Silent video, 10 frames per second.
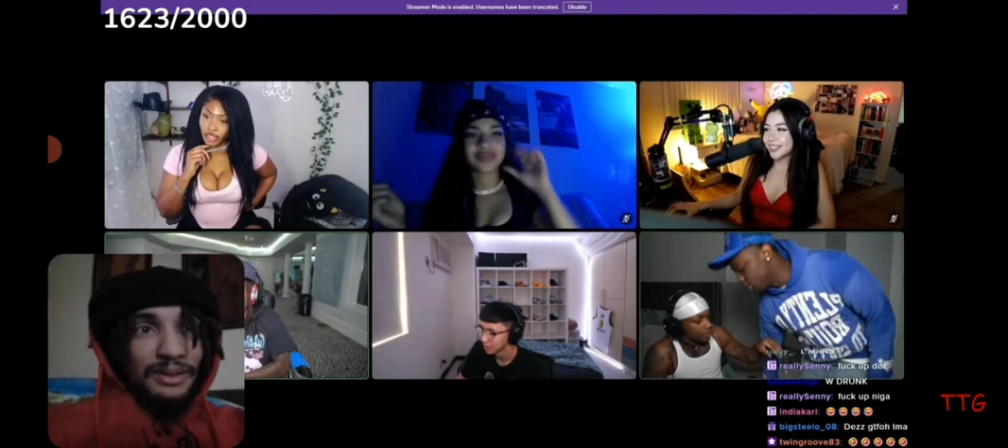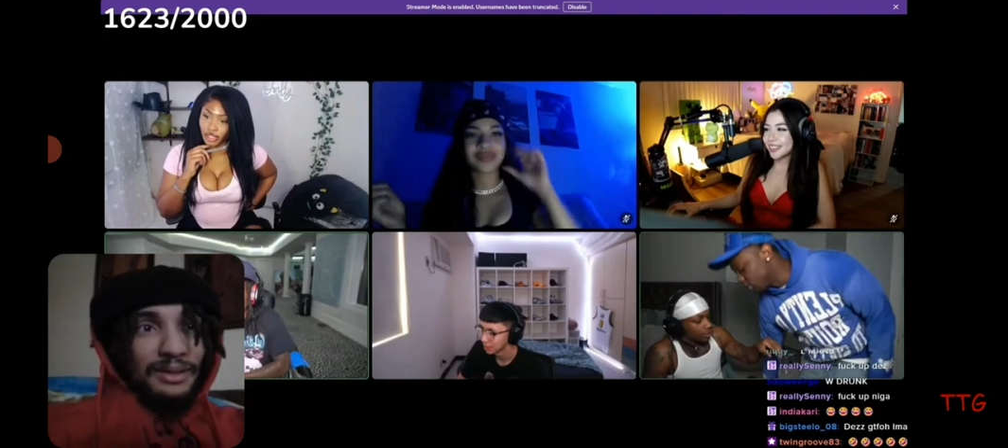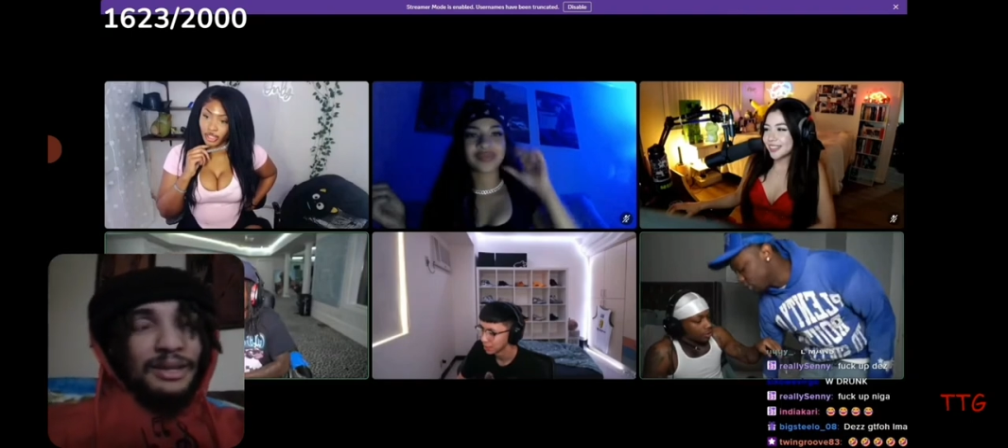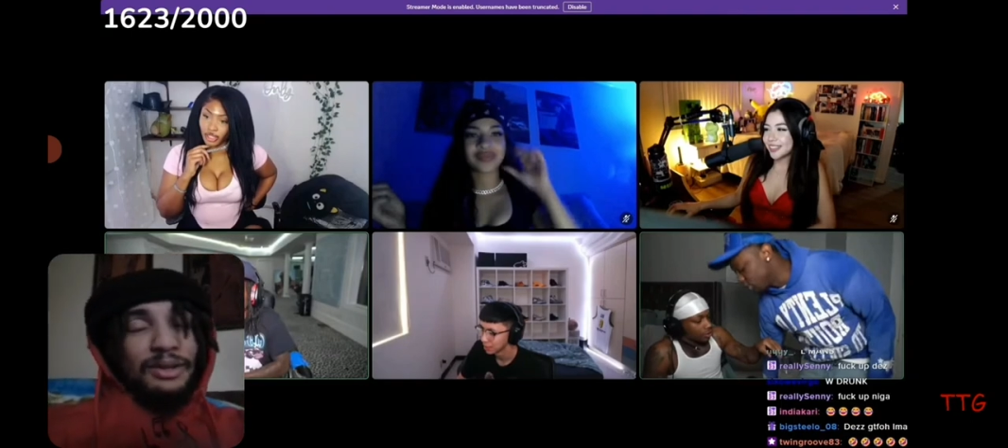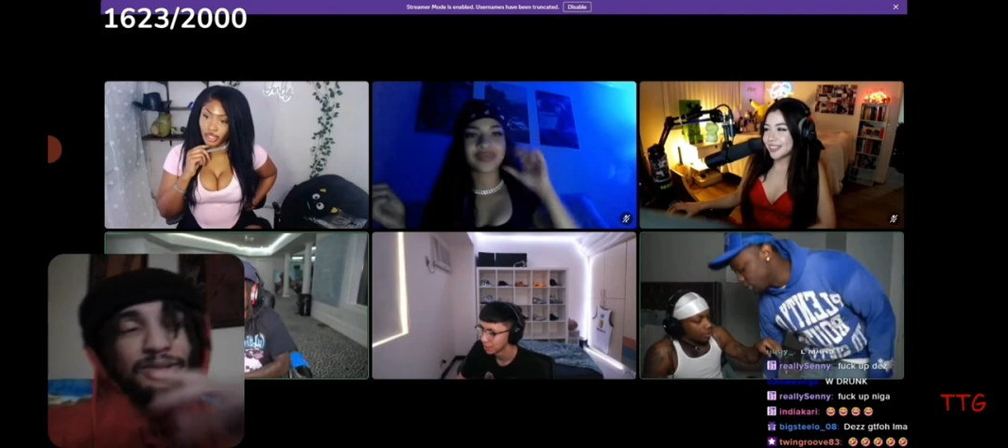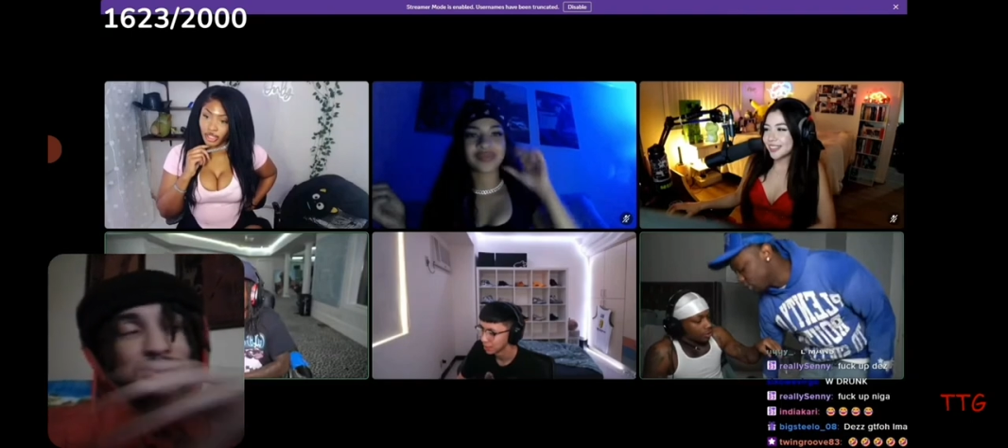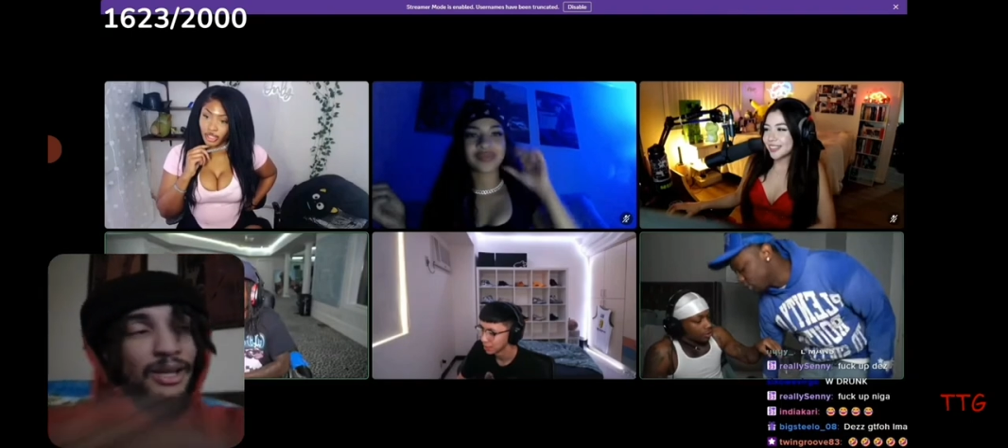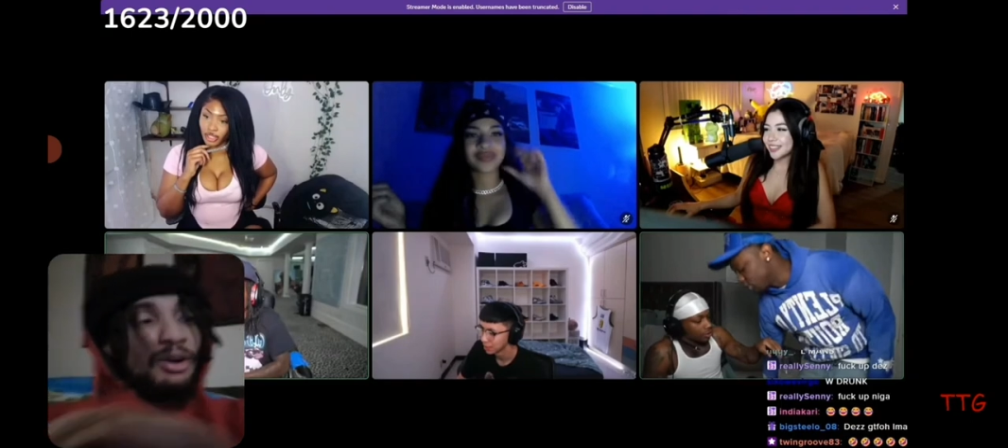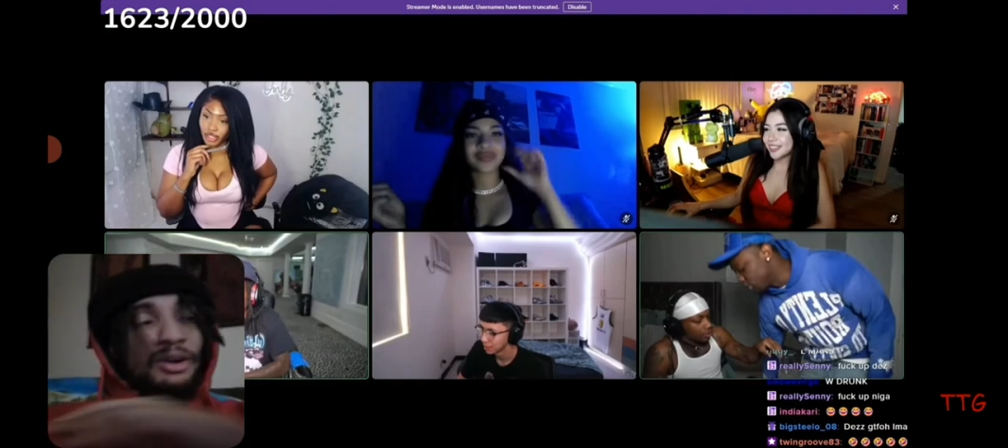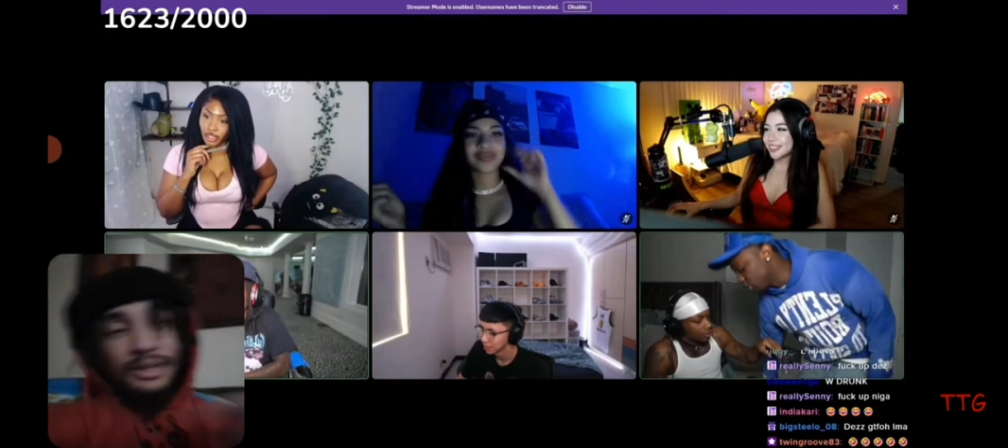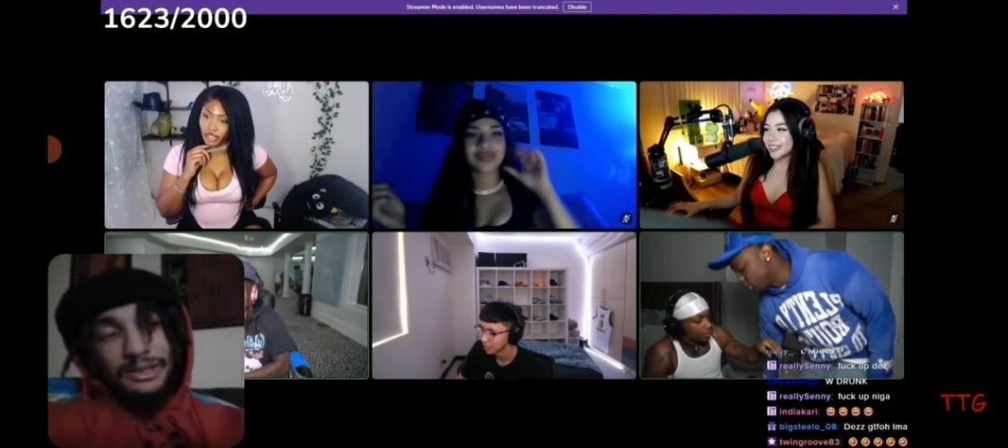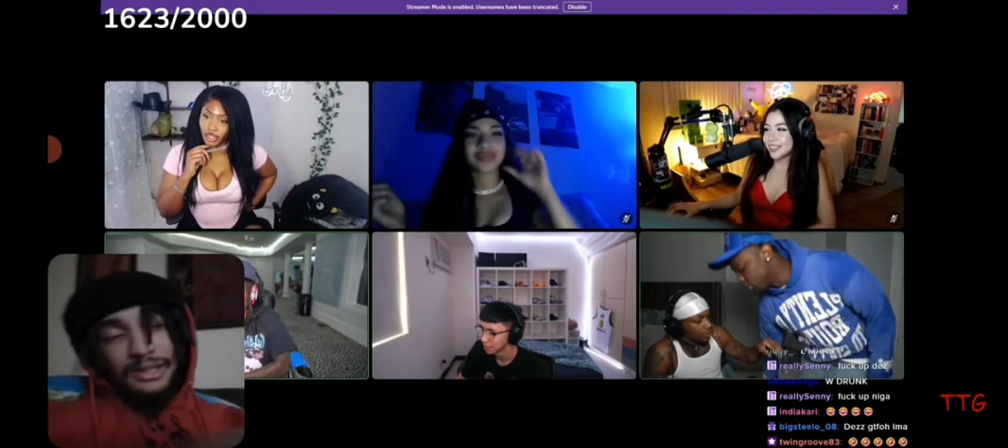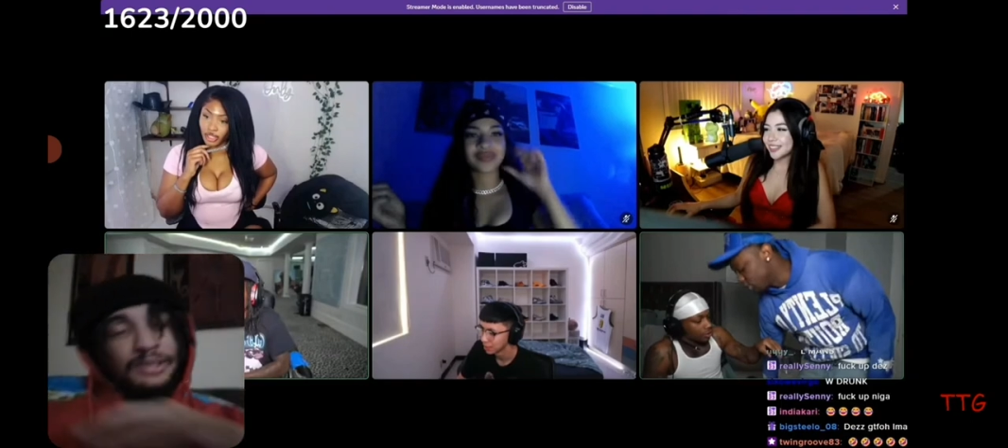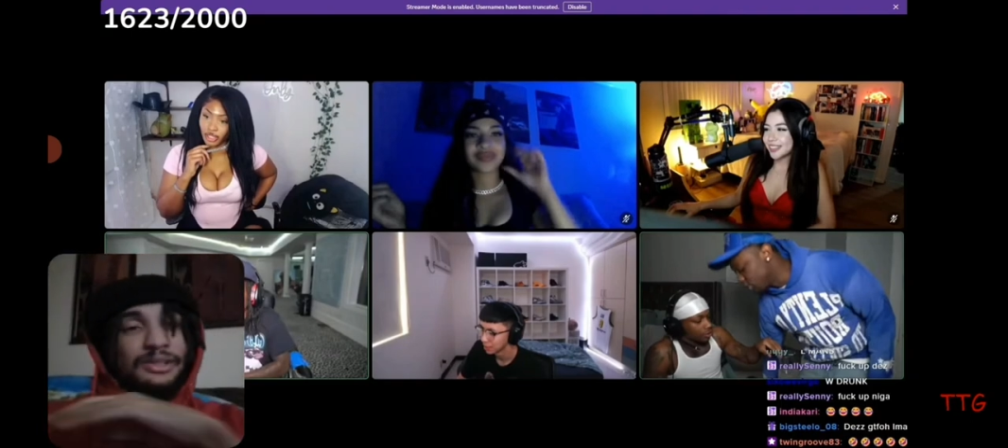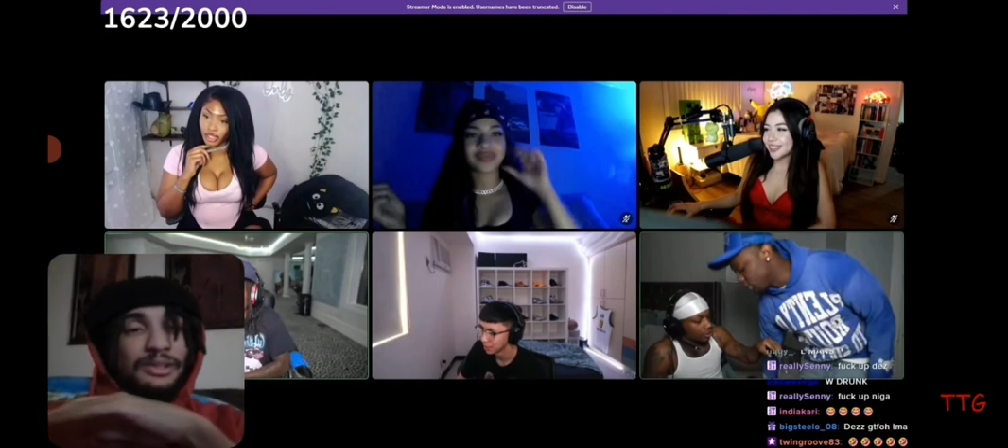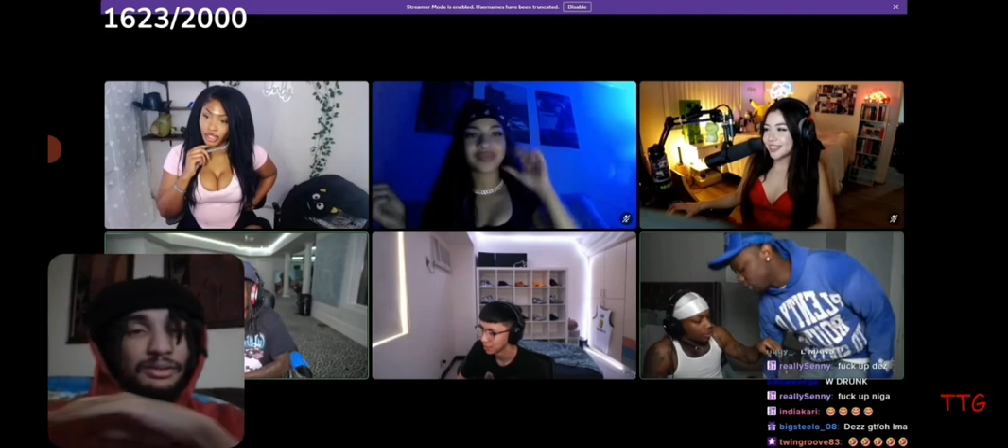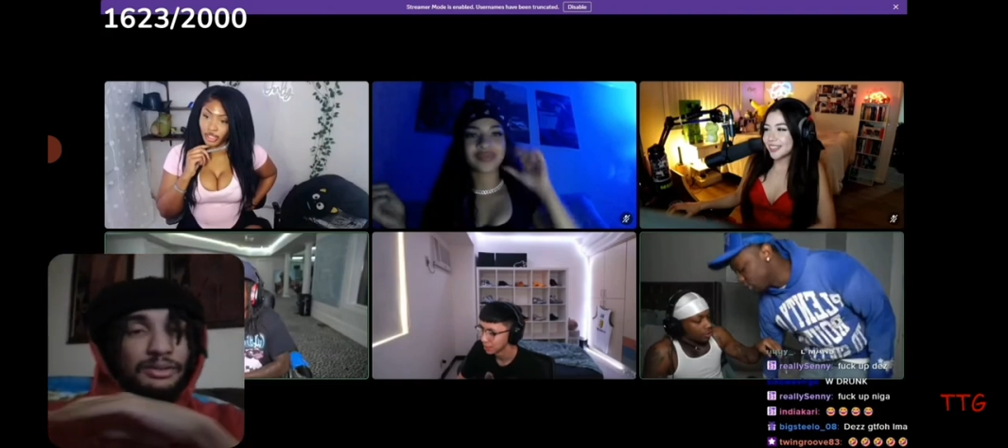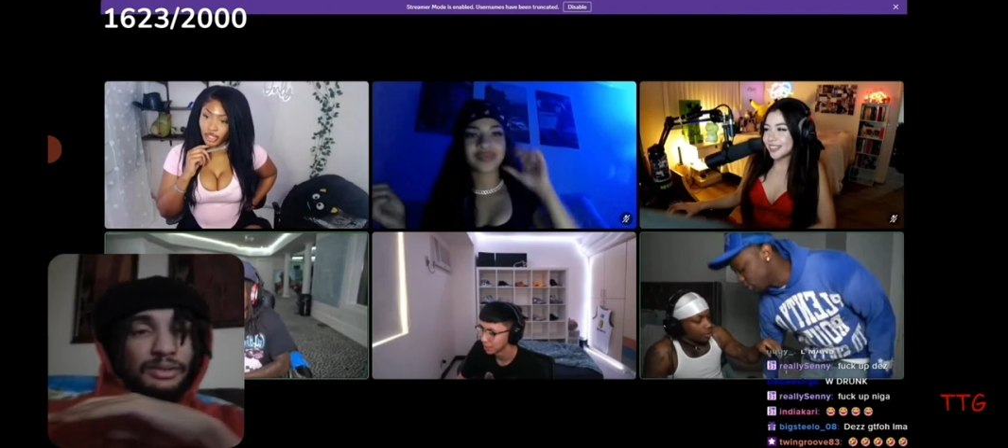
he gonna take all the attention,